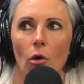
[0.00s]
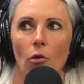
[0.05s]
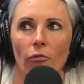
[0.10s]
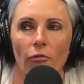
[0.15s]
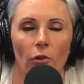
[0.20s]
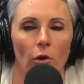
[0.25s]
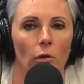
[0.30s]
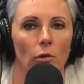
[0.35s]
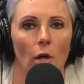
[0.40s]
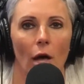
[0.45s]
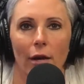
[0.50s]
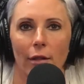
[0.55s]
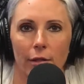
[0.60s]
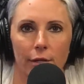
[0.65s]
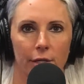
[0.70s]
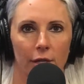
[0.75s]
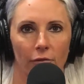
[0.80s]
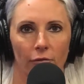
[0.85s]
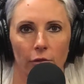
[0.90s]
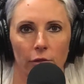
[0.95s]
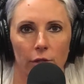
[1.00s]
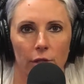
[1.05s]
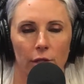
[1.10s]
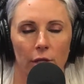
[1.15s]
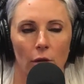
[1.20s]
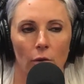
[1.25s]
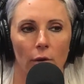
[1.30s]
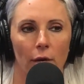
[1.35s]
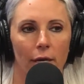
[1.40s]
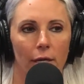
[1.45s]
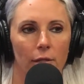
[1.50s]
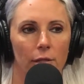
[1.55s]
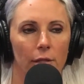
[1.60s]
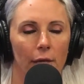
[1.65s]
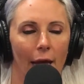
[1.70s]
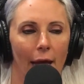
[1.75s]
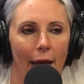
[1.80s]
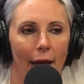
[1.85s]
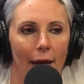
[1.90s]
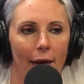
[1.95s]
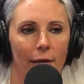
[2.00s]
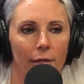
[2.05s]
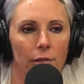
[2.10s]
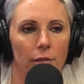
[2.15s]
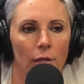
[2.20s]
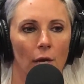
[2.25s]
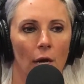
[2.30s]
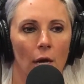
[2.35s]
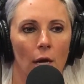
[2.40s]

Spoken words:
for a lot of the different series, and